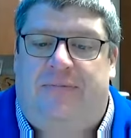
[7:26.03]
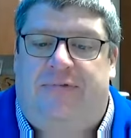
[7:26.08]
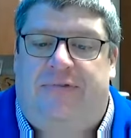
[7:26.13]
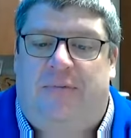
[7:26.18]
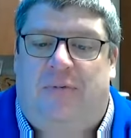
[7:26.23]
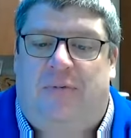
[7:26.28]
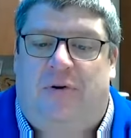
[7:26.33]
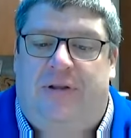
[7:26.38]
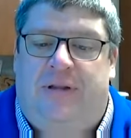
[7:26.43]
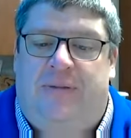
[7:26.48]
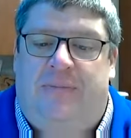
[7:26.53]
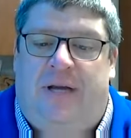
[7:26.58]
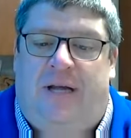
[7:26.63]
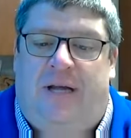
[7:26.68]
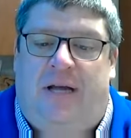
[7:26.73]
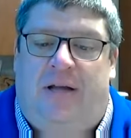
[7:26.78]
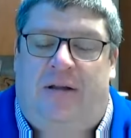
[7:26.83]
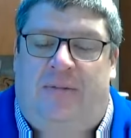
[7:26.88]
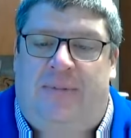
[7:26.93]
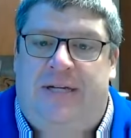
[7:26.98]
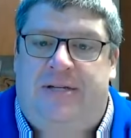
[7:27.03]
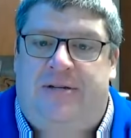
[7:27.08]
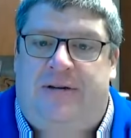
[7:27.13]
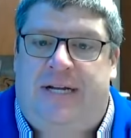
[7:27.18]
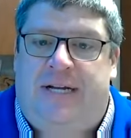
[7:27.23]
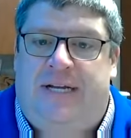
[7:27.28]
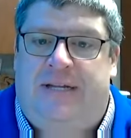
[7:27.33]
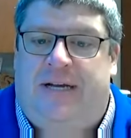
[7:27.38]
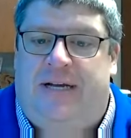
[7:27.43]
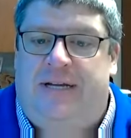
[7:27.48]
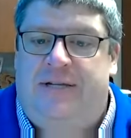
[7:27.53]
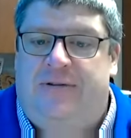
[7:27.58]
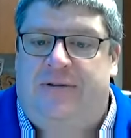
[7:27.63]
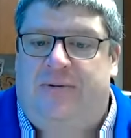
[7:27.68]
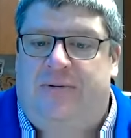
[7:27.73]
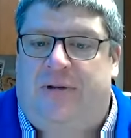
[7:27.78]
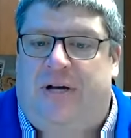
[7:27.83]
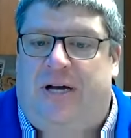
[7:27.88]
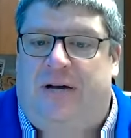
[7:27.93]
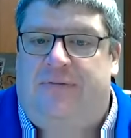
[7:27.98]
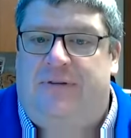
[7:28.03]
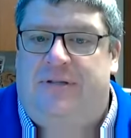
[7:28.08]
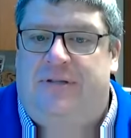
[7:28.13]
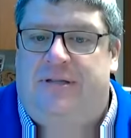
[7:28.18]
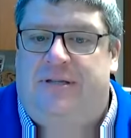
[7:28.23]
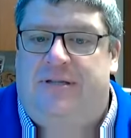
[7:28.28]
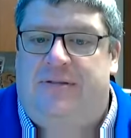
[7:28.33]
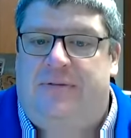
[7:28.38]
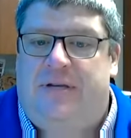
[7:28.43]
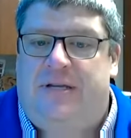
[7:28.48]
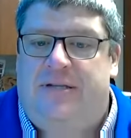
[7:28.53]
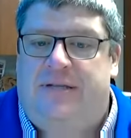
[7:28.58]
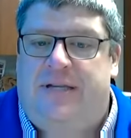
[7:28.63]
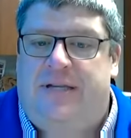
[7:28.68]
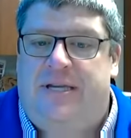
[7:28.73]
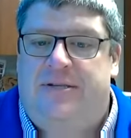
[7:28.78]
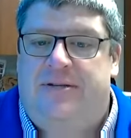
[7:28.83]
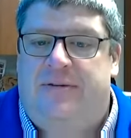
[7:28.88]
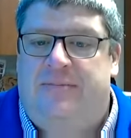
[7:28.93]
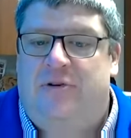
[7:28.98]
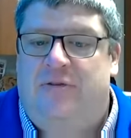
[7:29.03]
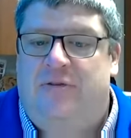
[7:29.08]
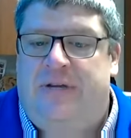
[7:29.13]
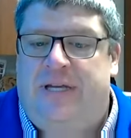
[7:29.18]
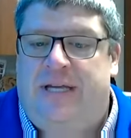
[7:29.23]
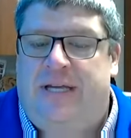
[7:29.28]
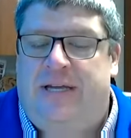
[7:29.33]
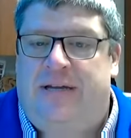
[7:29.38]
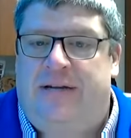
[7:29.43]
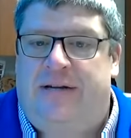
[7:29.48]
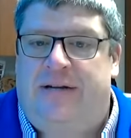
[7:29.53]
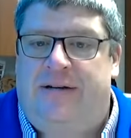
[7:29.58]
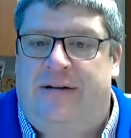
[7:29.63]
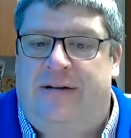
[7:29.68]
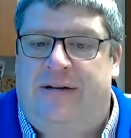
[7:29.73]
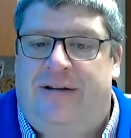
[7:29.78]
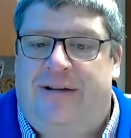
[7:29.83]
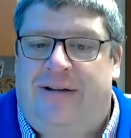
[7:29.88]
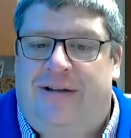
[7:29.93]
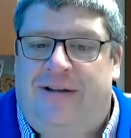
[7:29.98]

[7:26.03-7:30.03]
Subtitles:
both the elementary and the high school office as kids are moving in and,